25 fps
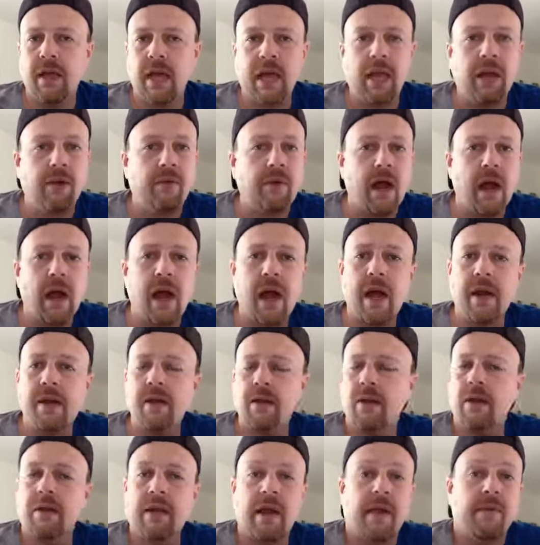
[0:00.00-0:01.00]
A-Rod.
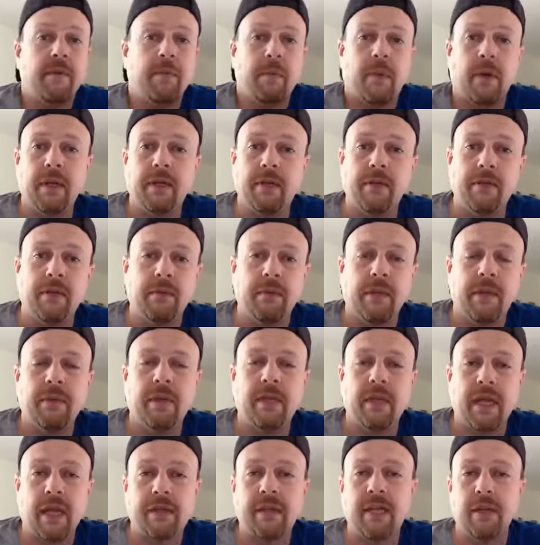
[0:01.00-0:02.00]
You had everybody,
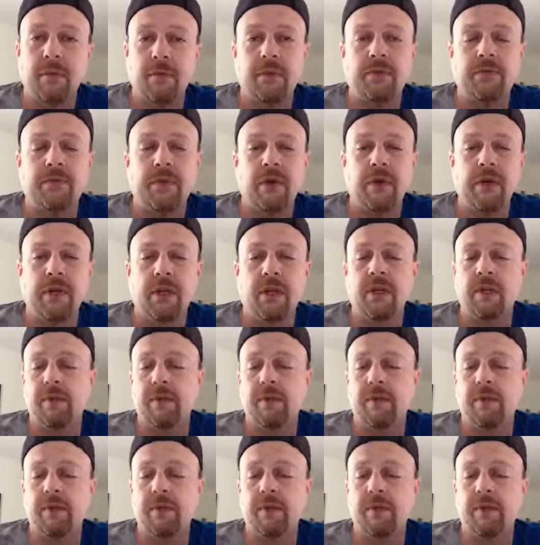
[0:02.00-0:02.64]
dude. That team was very good.